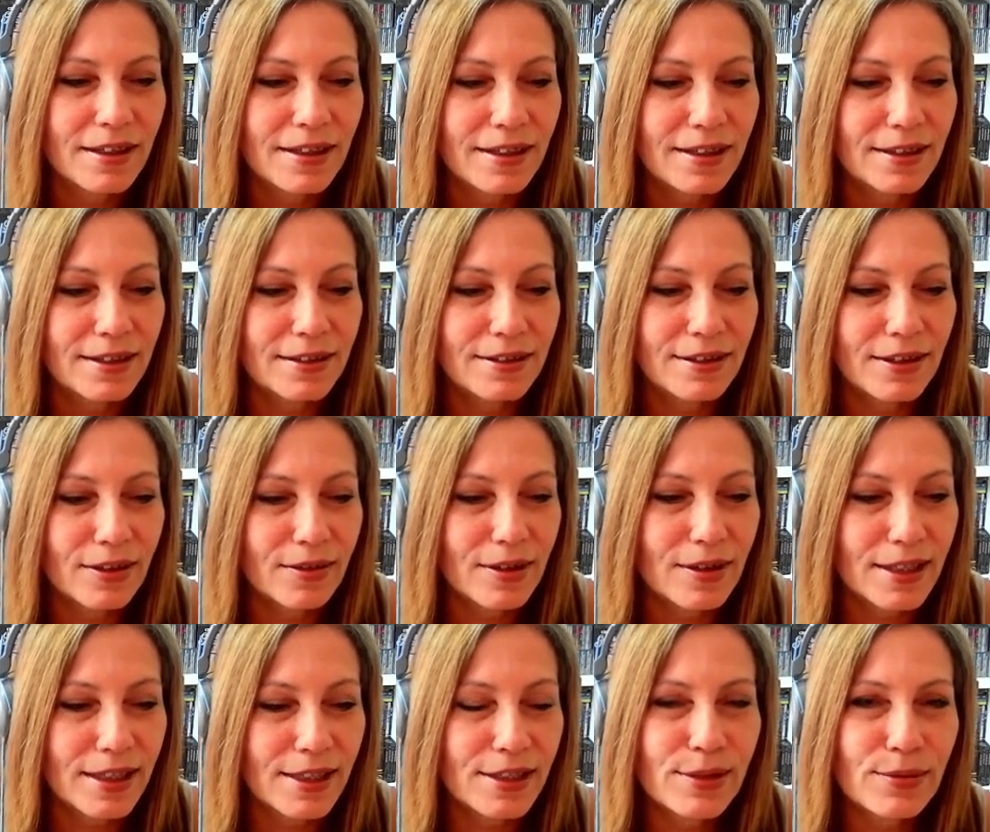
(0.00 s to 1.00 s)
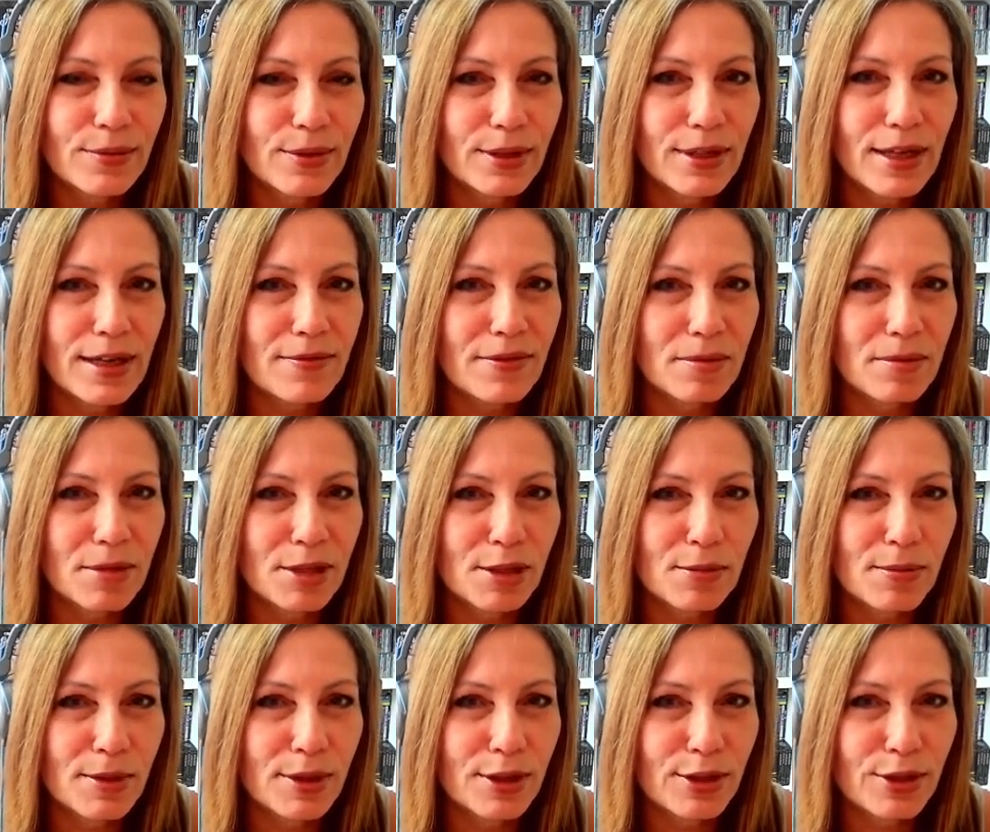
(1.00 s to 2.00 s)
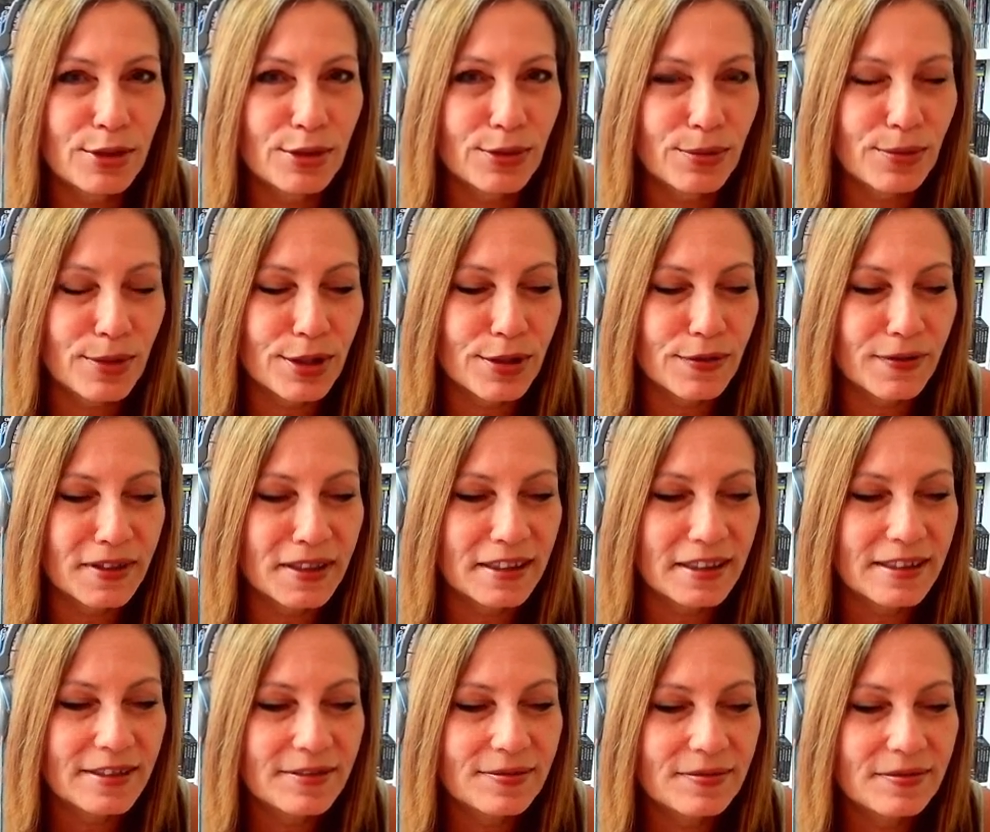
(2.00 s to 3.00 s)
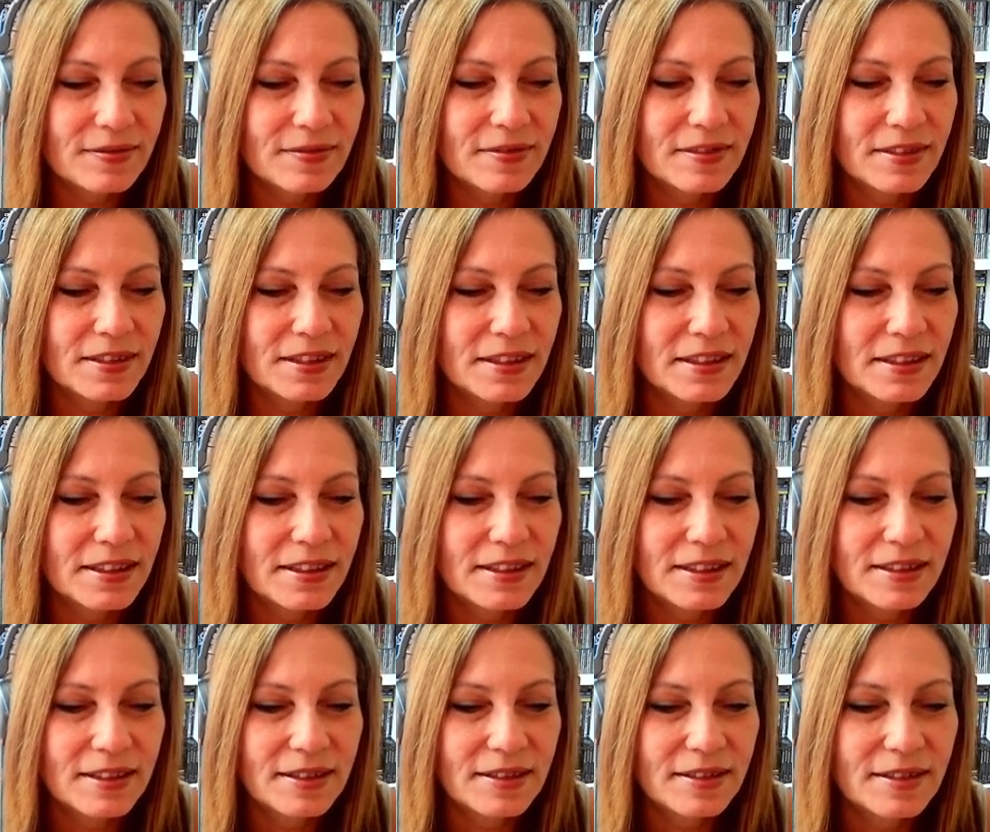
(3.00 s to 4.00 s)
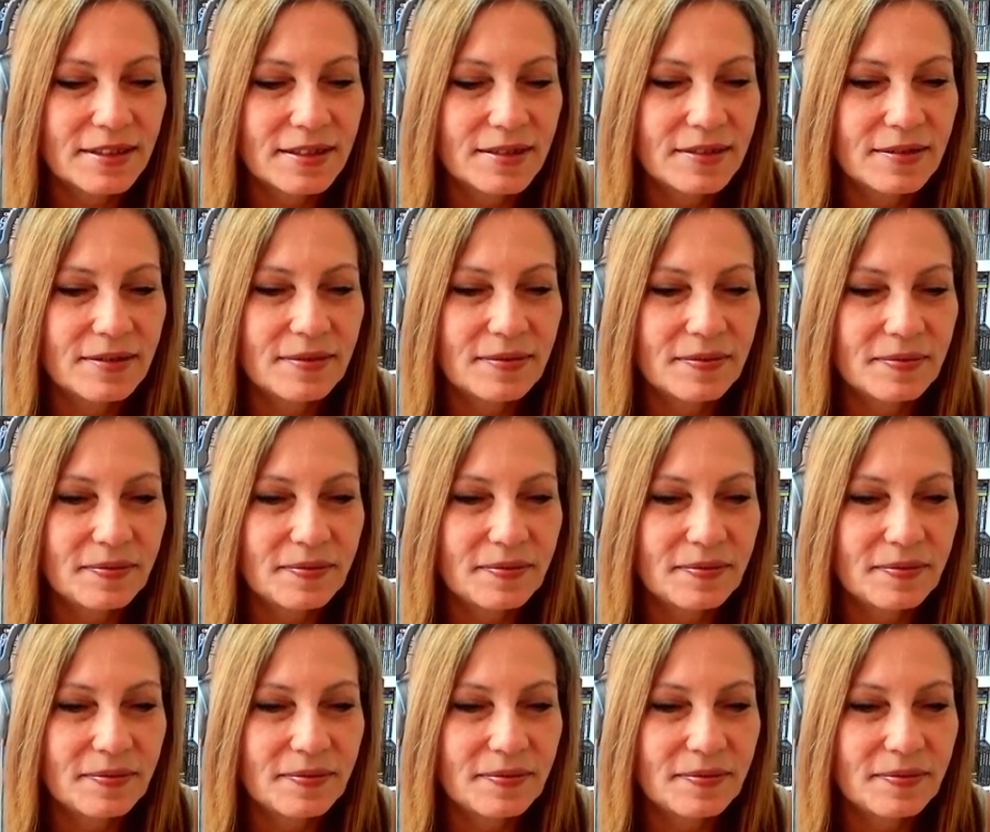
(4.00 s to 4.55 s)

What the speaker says: I don't know. I guess in real life he must be a huge Rush fan. Thank you.